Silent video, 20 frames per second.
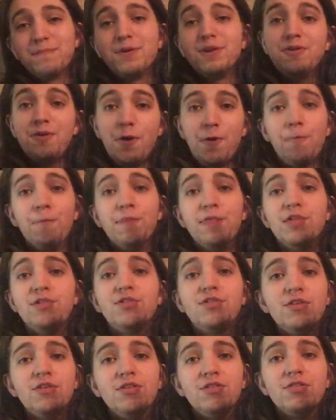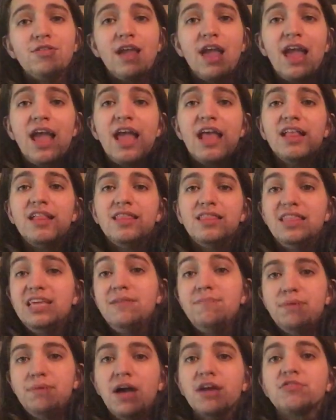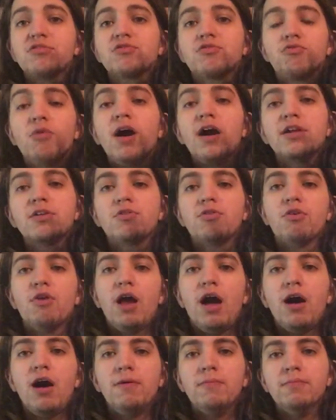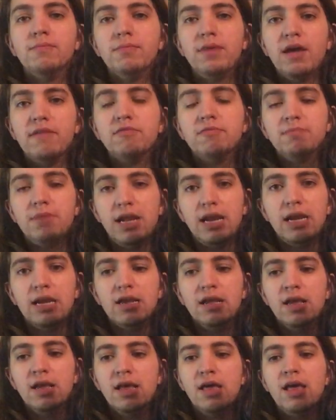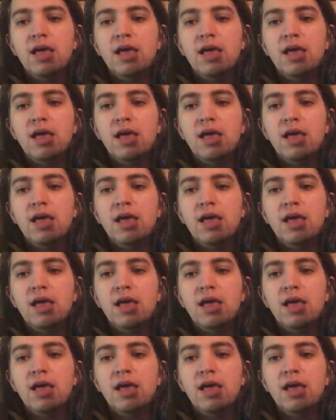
But no, this is the best grindcore album ever made.